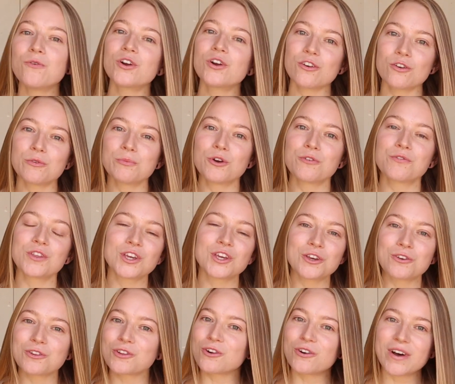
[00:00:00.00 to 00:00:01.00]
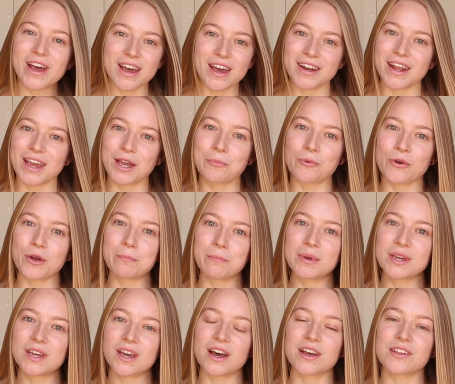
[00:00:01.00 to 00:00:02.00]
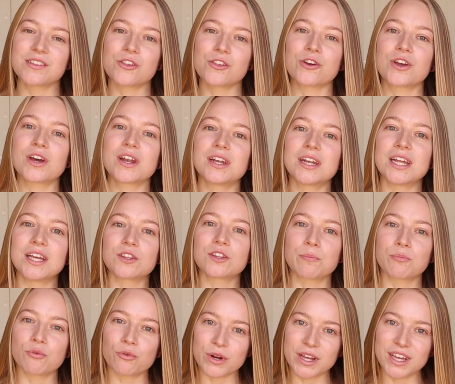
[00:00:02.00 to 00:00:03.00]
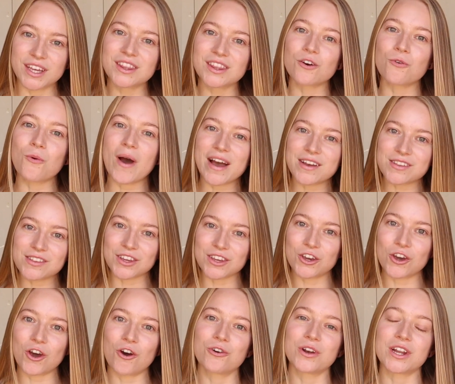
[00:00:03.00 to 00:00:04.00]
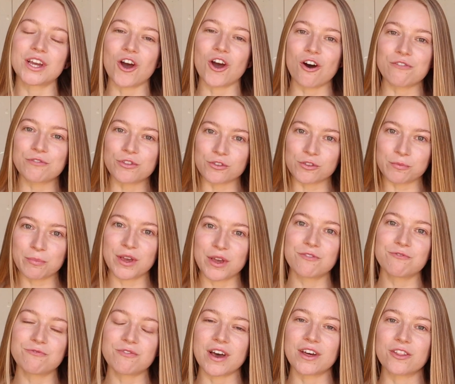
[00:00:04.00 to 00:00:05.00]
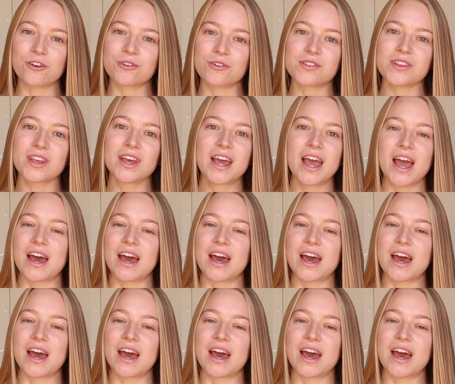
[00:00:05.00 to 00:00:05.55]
want to remove the cute little hen apron because they're going to need to preen the waxing coating off those pin feathers,